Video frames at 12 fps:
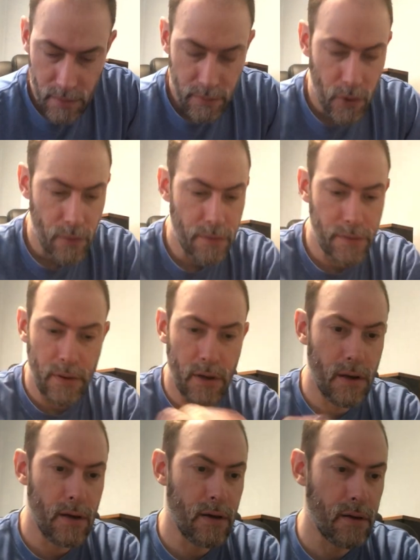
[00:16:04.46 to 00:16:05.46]
Both
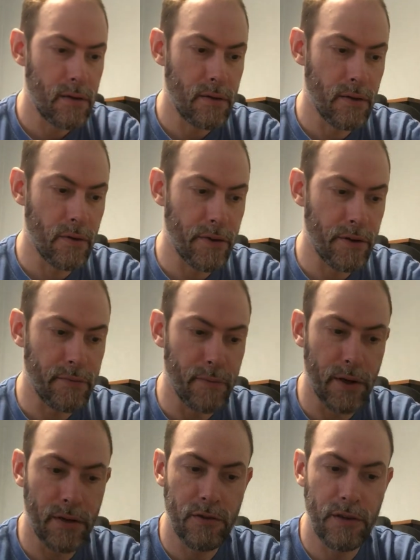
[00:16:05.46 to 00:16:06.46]
Thelonious
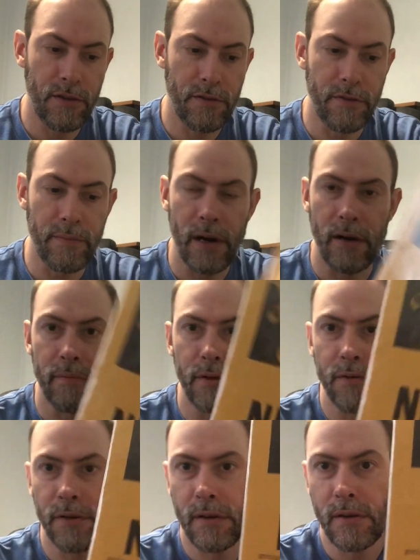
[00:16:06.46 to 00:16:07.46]
Monk, Genius of Modern
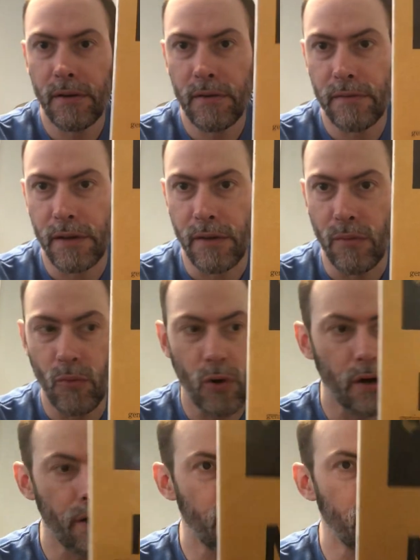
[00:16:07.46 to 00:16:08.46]
Music, Volume
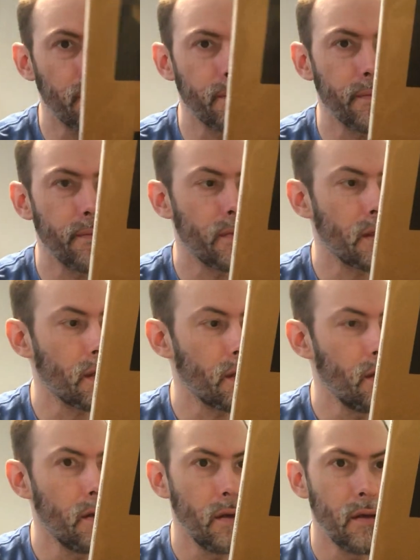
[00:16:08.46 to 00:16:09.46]
1,
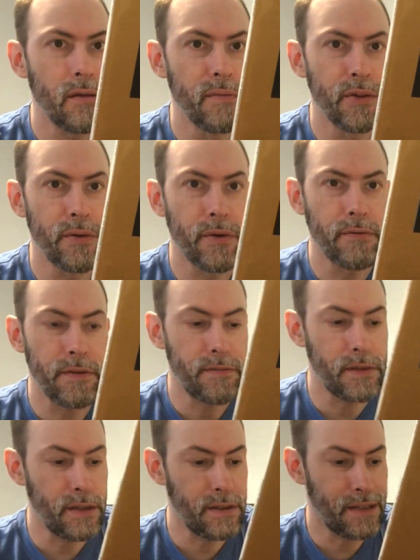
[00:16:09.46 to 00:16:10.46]
Blue Note
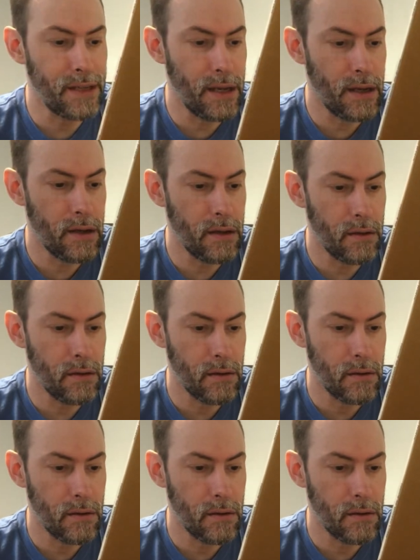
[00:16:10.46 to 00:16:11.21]
1510.